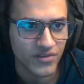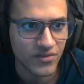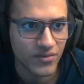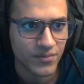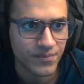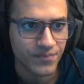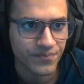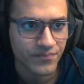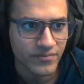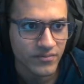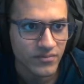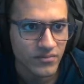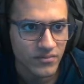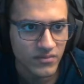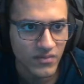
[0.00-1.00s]
So
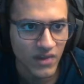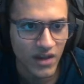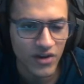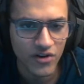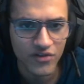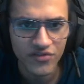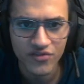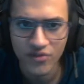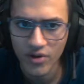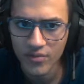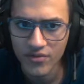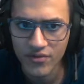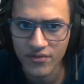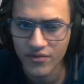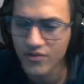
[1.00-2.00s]
in our script,
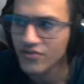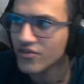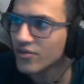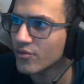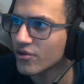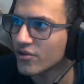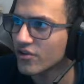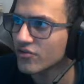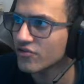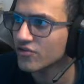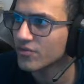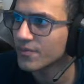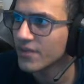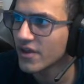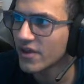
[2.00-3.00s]
the first thing we're gonna
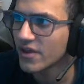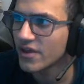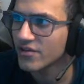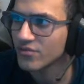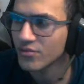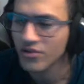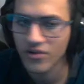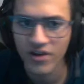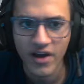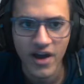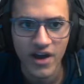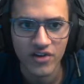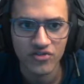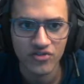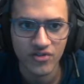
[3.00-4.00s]
do is we're gonna
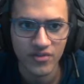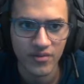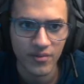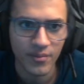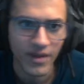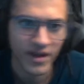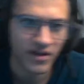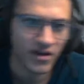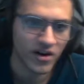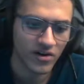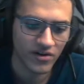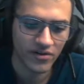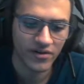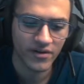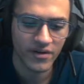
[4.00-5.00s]
actually make
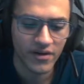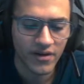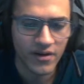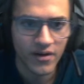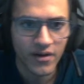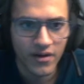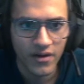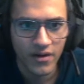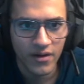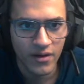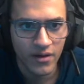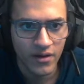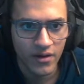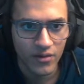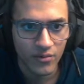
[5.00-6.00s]
our,
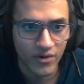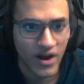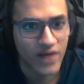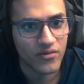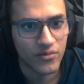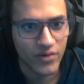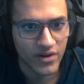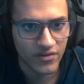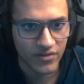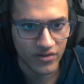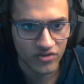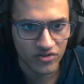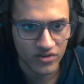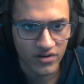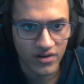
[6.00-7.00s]
we're gonna have a ready
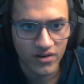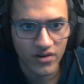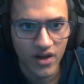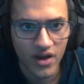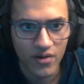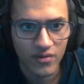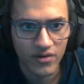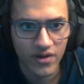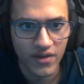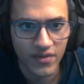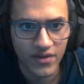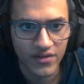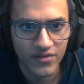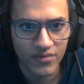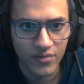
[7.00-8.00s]
function. And in
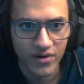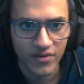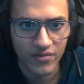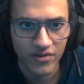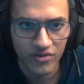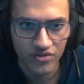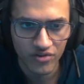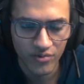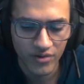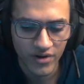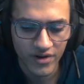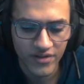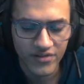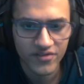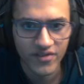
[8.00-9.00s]
this ready function, we're
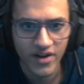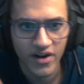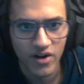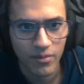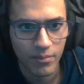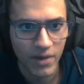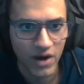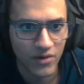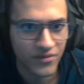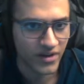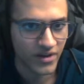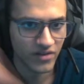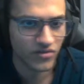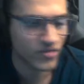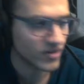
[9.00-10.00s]
gonna set our mouse
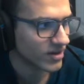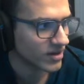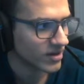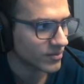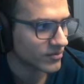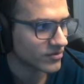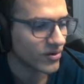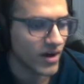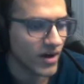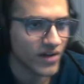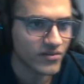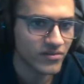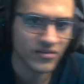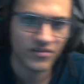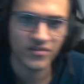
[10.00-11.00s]
into the game. So
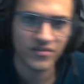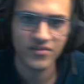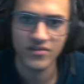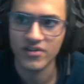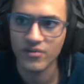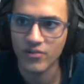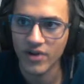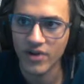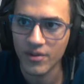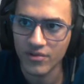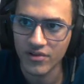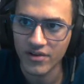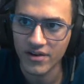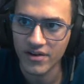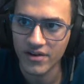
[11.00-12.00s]
as you could see, when I
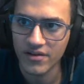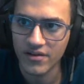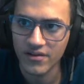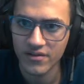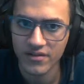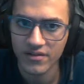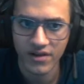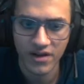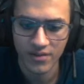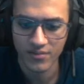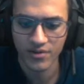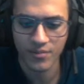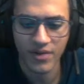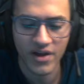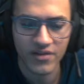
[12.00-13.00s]
played, I'm
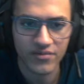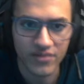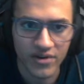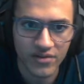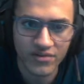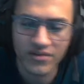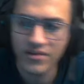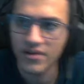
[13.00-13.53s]
gonna pass for now.